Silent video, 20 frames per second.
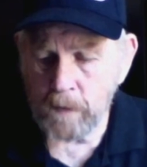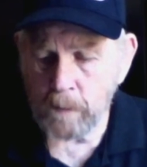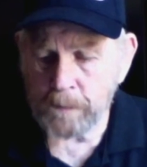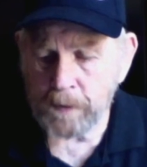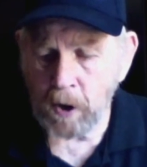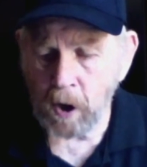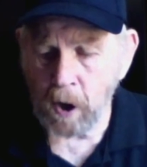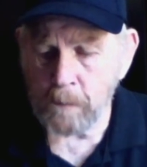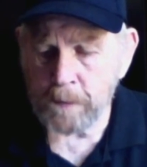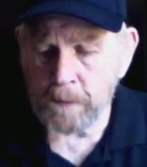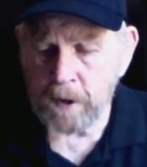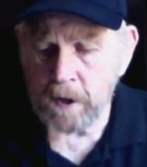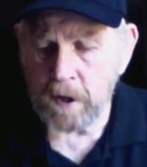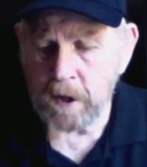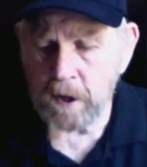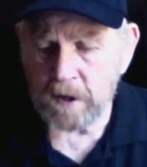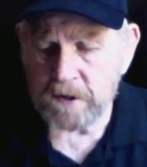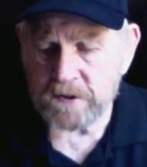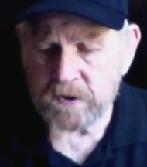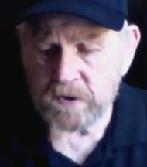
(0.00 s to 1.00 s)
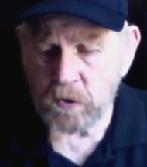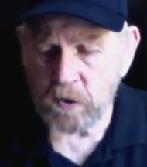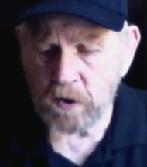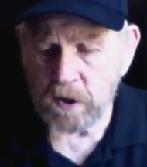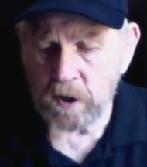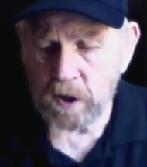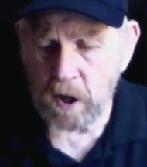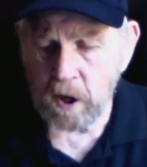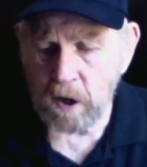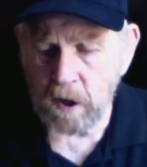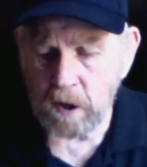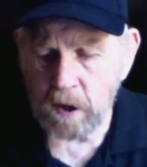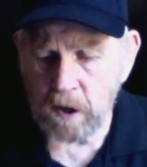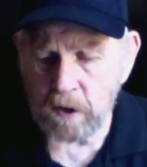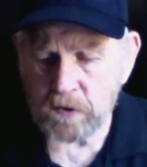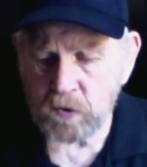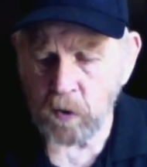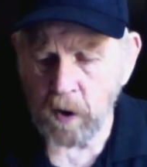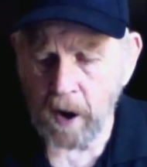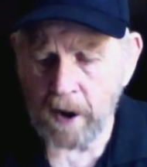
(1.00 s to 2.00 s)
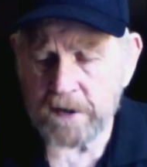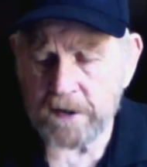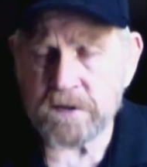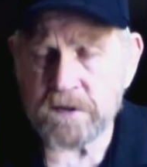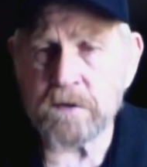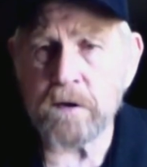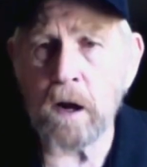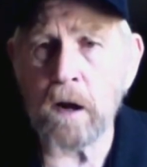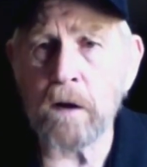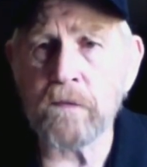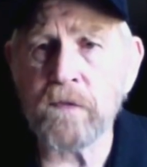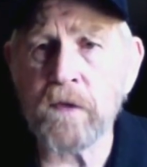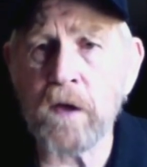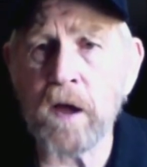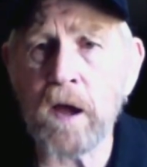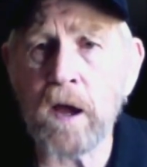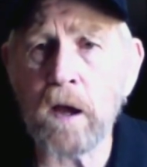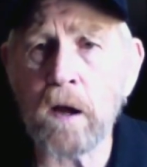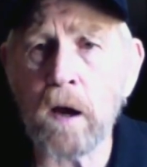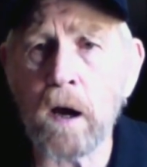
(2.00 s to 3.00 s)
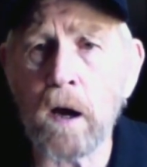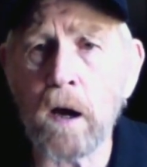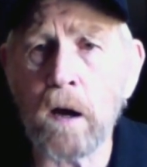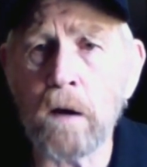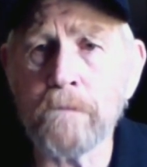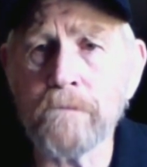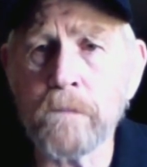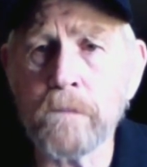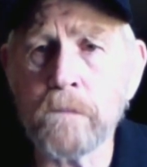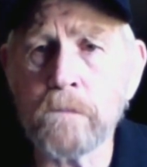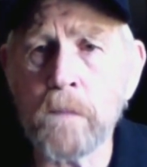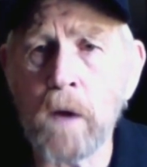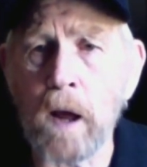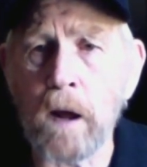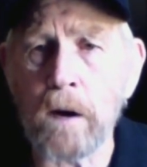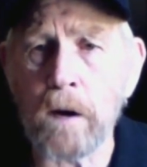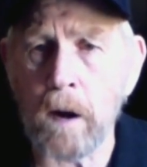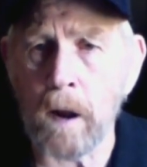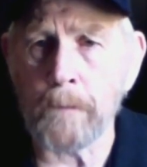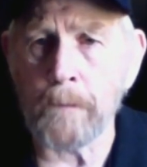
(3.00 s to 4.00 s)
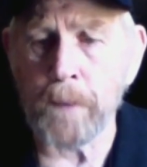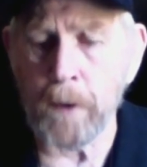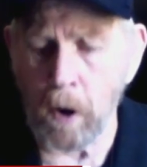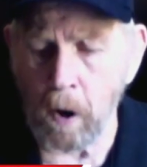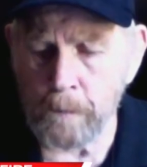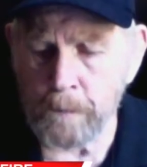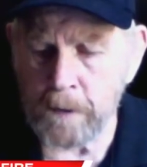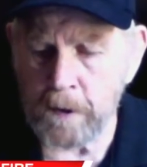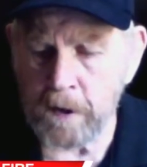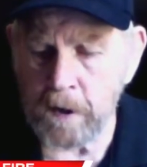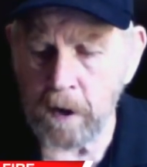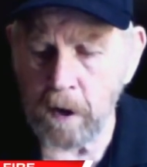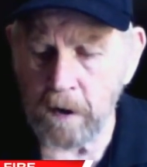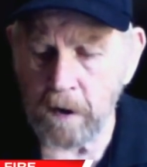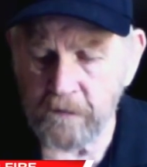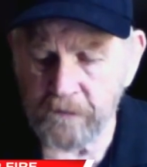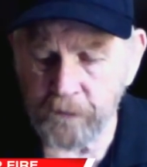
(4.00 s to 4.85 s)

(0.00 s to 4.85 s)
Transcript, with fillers: PRPD is doing a, a trikes uh, thing uh, at, at, PRPD on the